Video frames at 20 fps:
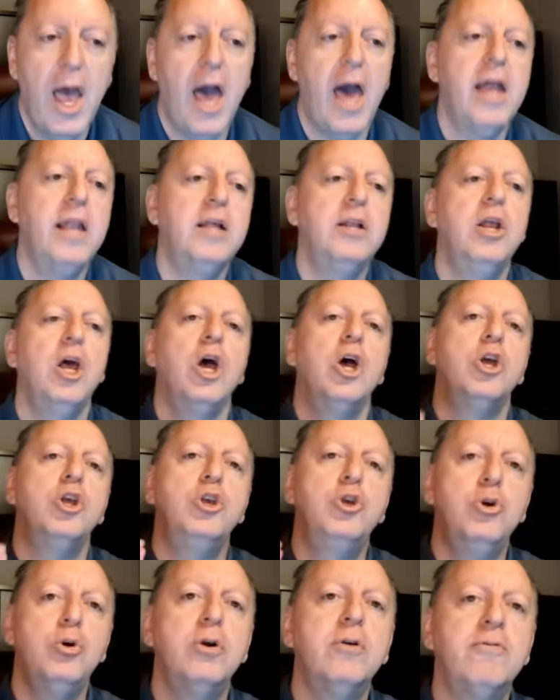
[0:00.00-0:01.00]
And in
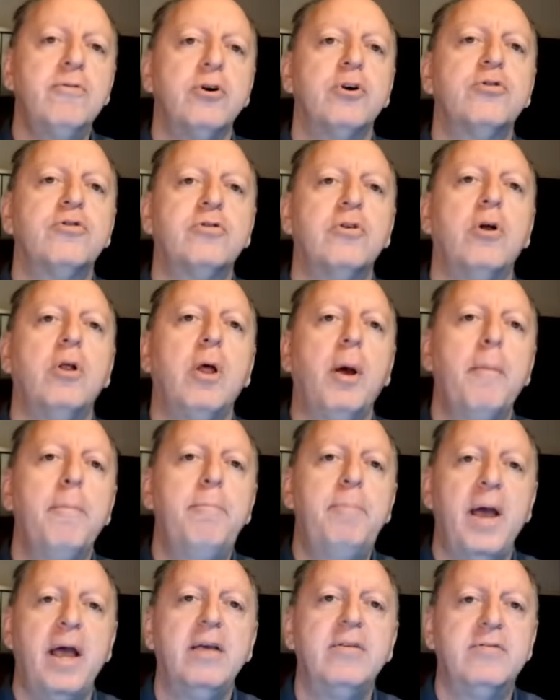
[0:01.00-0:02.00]
universal
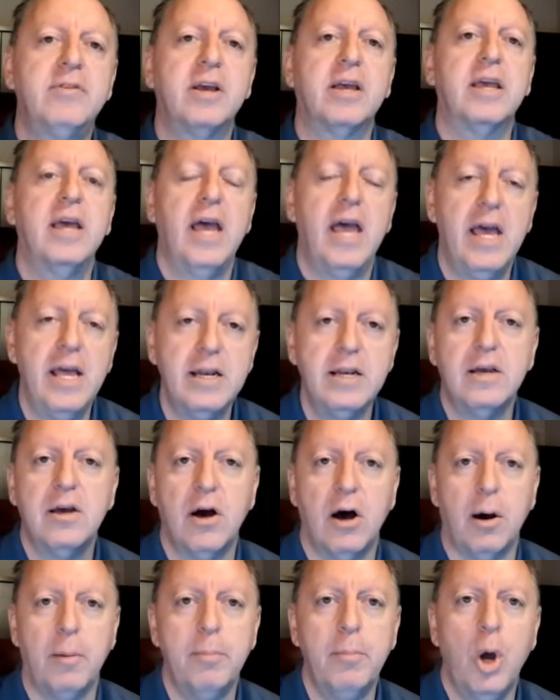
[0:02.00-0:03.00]
basic
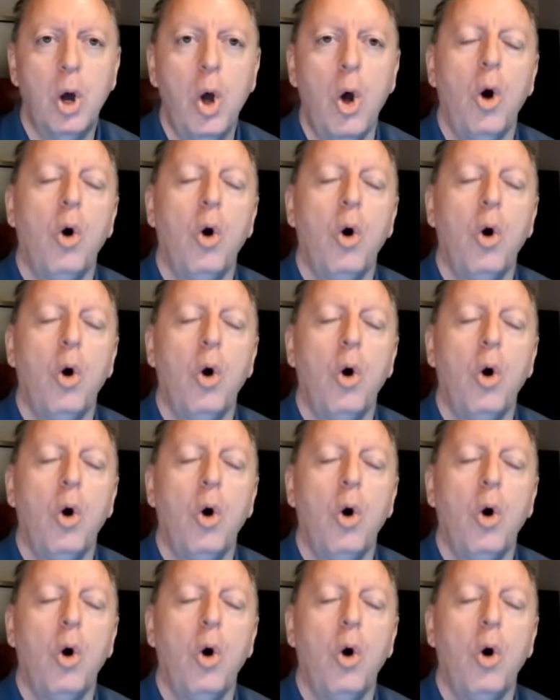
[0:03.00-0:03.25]
income,